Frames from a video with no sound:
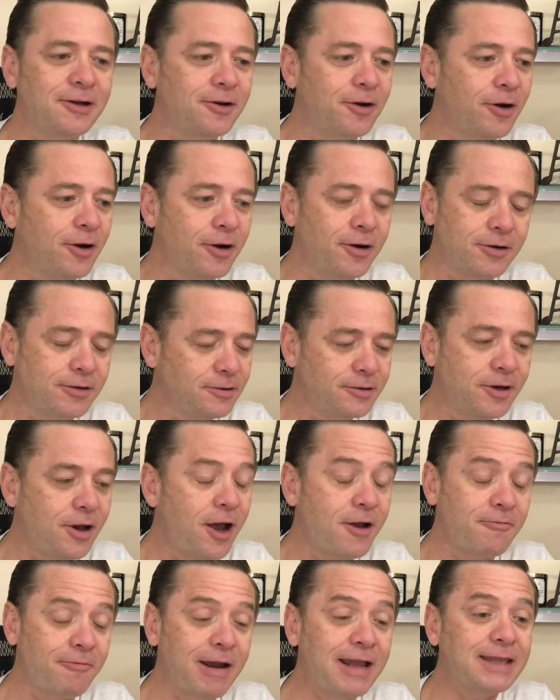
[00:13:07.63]
or
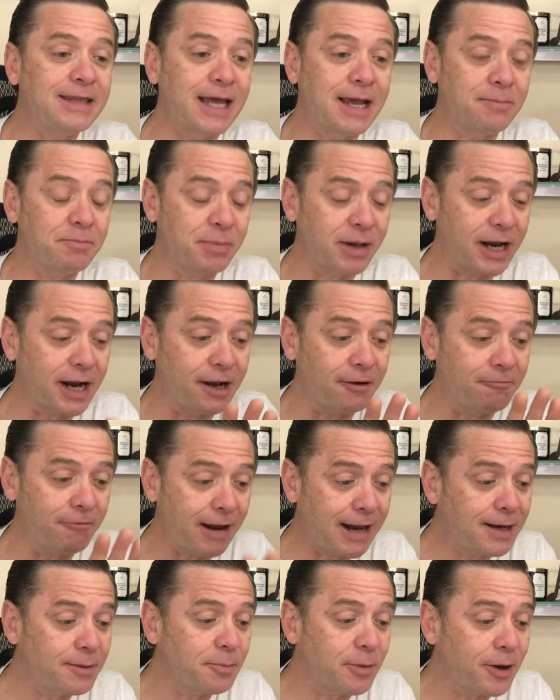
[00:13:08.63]
not read that, but I
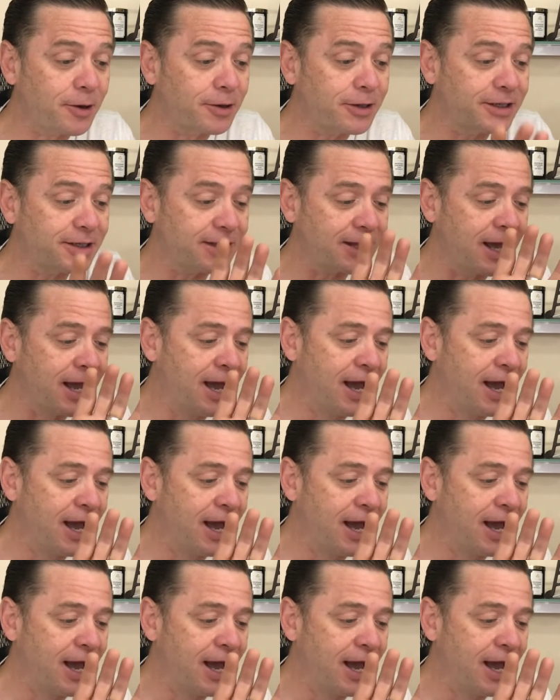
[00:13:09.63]
read about it.